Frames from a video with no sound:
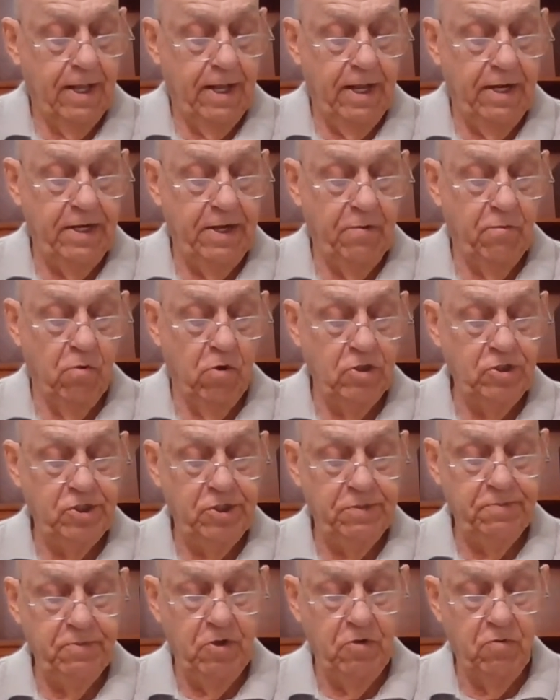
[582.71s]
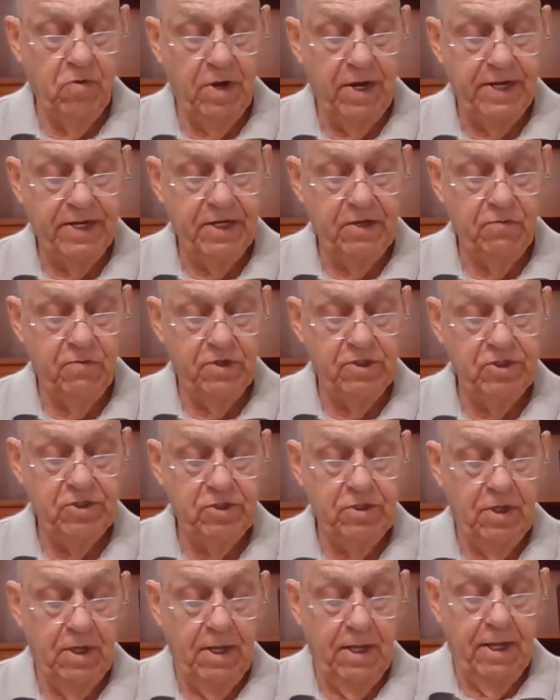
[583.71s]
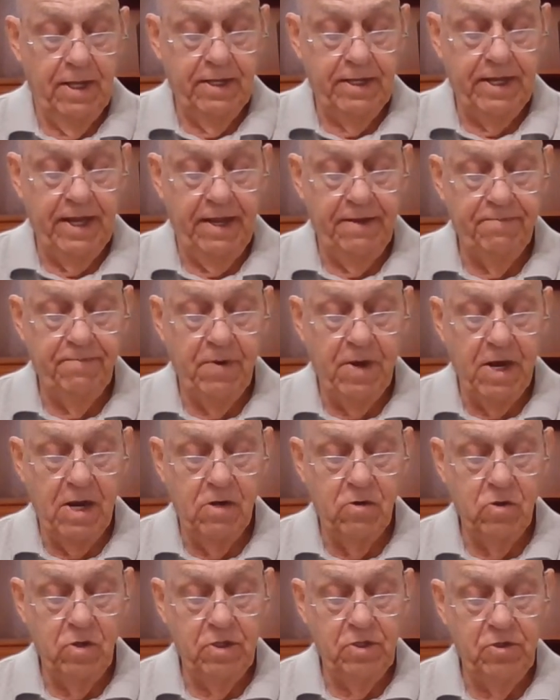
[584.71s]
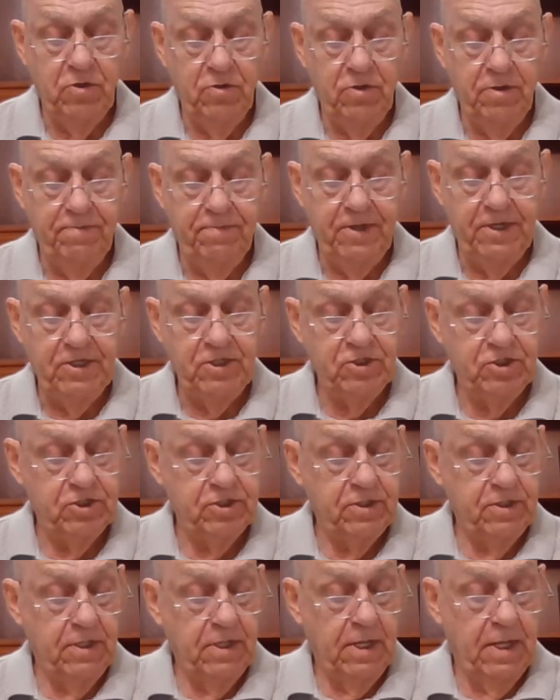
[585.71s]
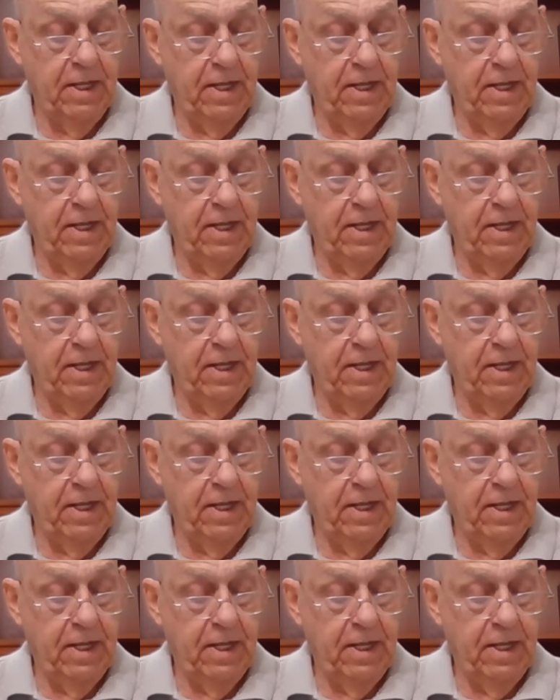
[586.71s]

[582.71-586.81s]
And they worshipped the dragon which gave power unto the beast,